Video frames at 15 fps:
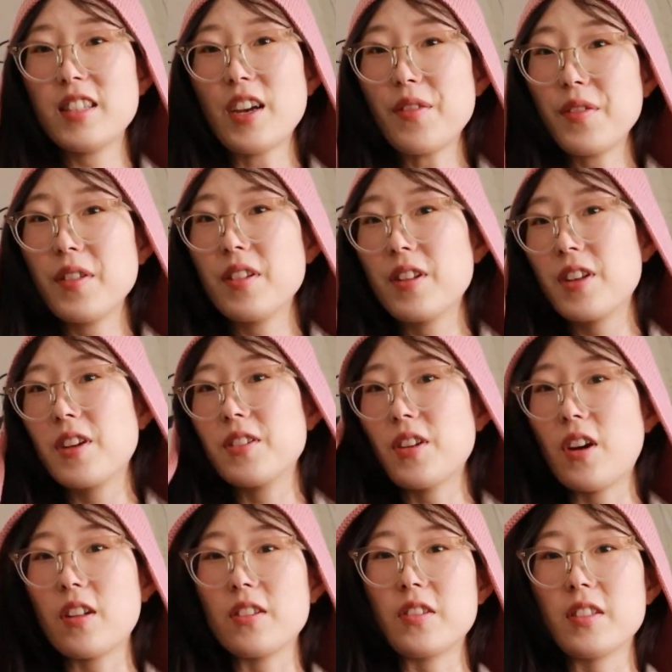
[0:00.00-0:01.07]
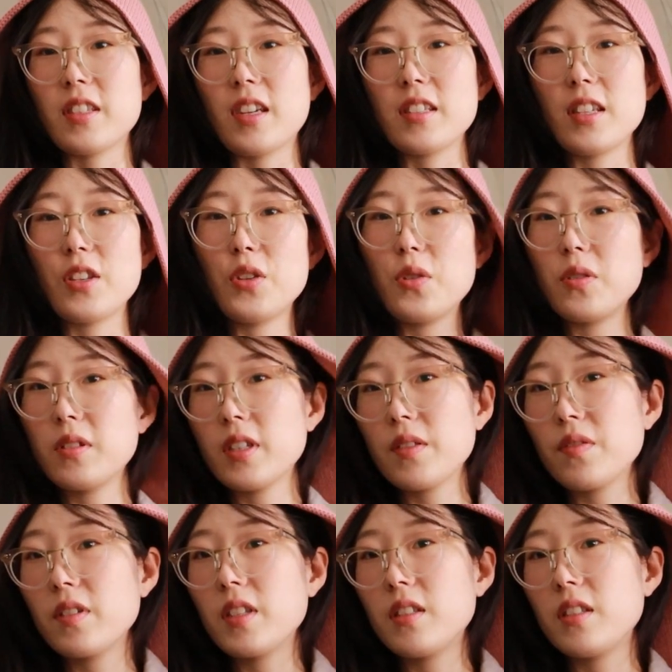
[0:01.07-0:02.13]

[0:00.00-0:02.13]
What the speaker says: definitely a toddler size. Like you could definitely